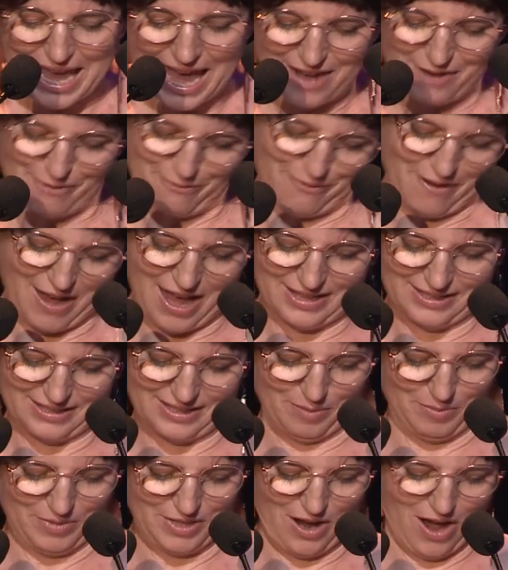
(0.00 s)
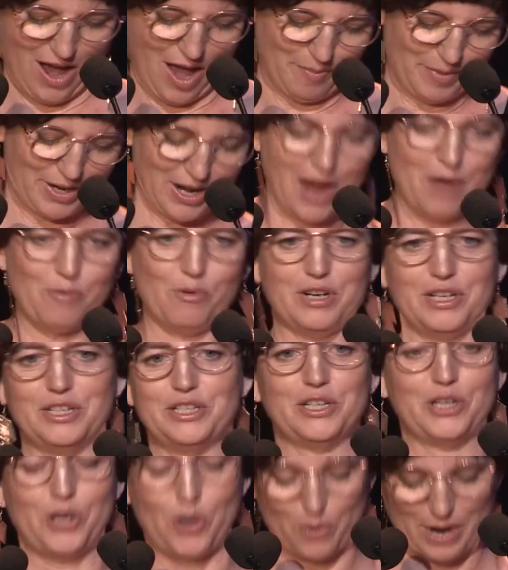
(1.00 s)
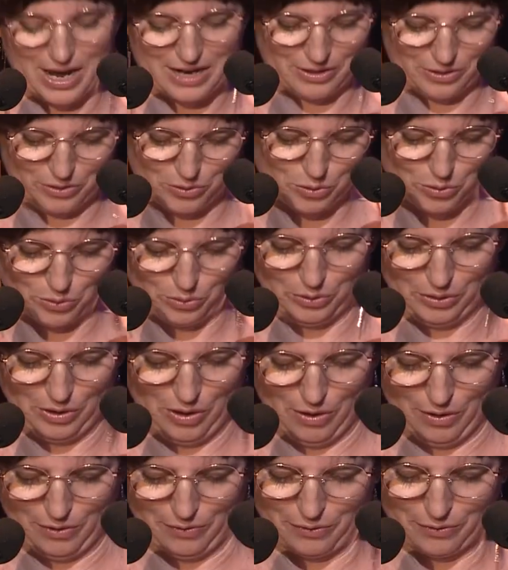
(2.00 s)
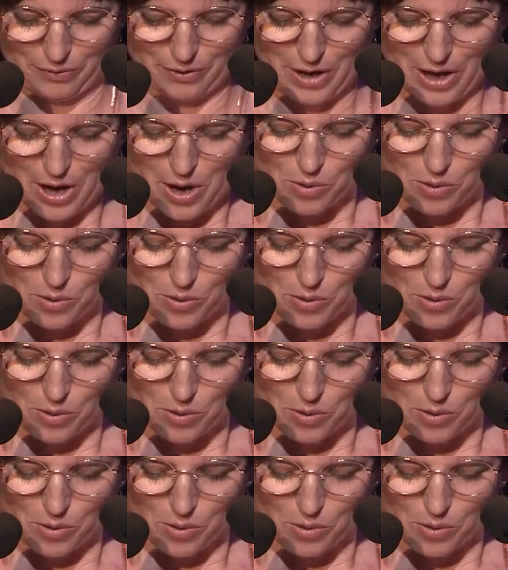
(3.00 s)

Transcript: had a fight sometime and I wanted to go out and cool off?